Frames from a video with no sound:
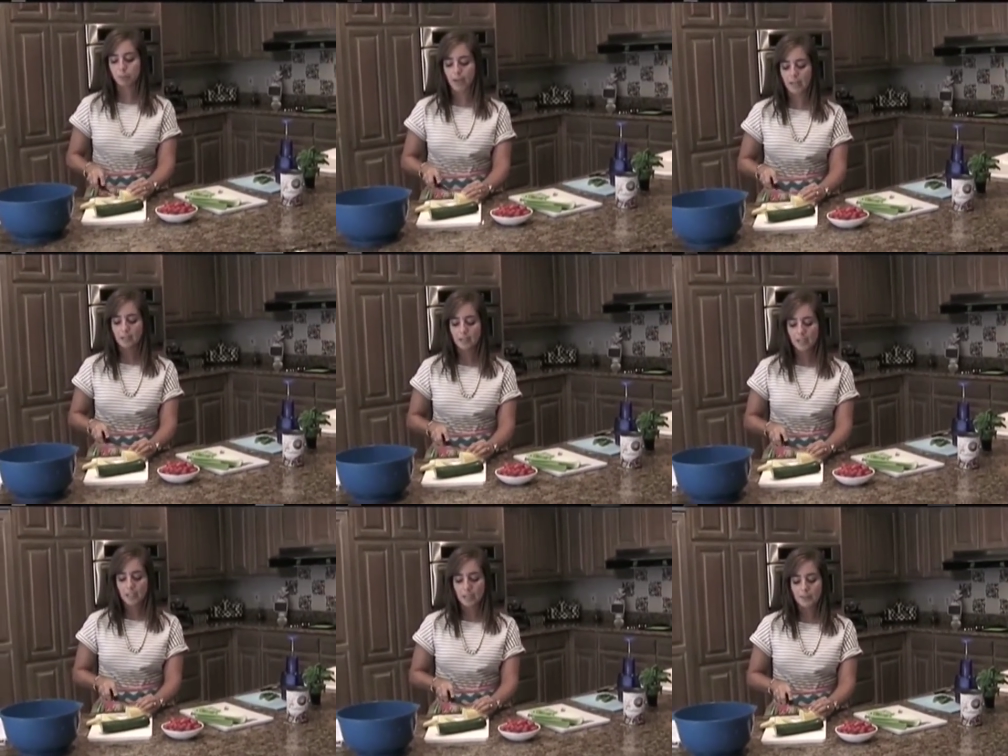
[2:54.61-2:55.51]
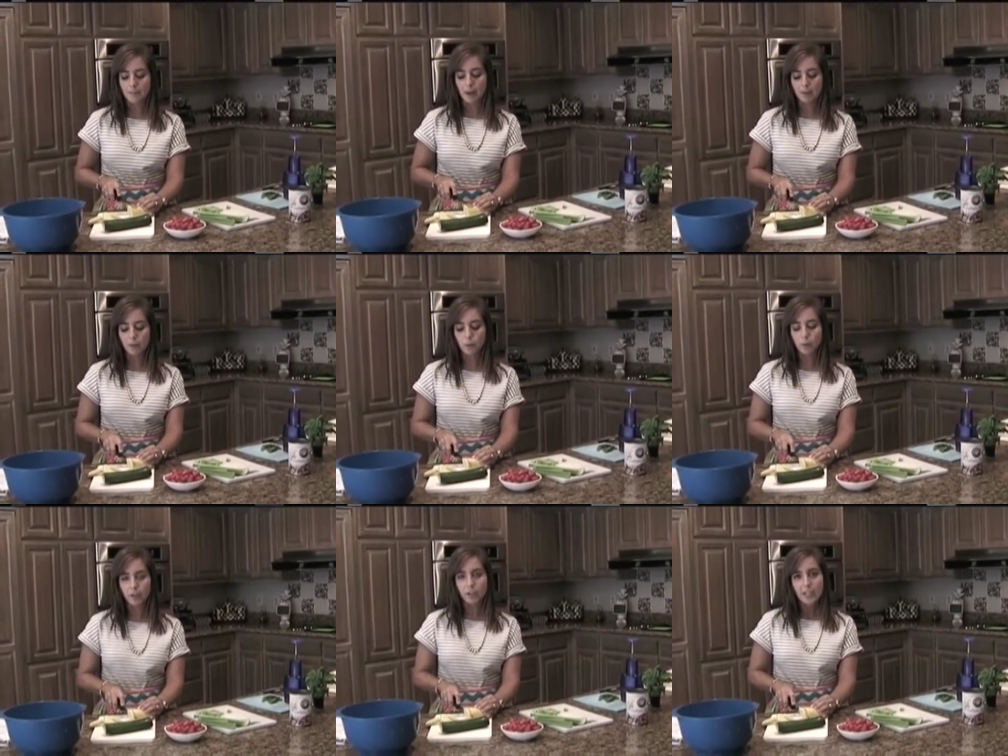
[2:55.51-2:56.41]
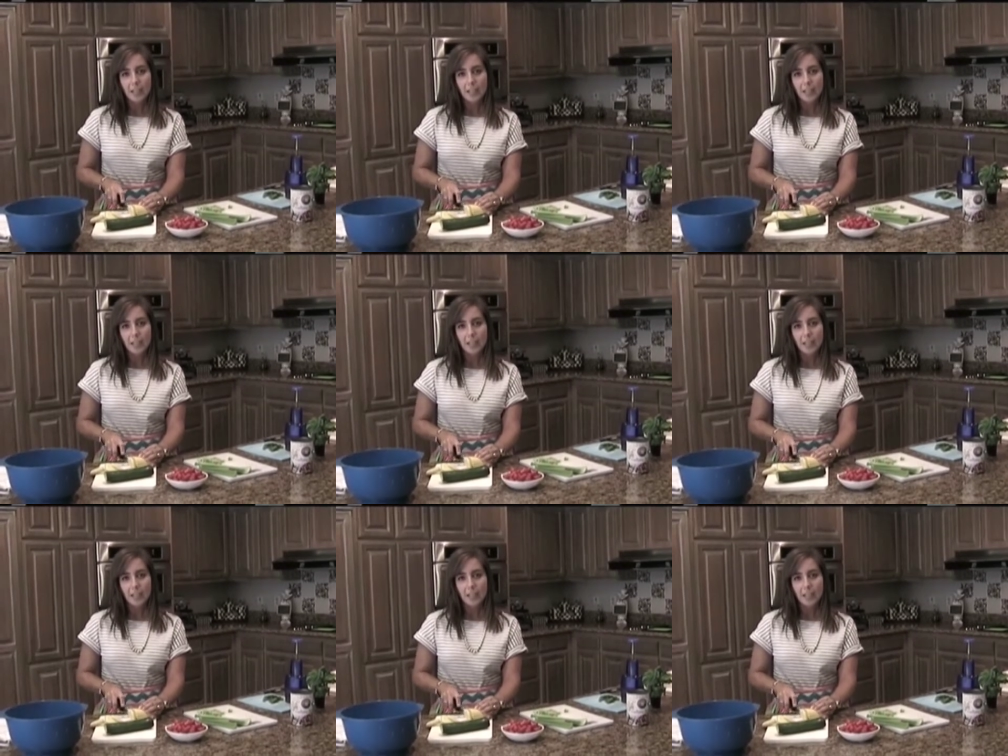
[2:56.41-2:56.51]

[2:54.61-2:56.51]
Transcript: brain and spinal cord.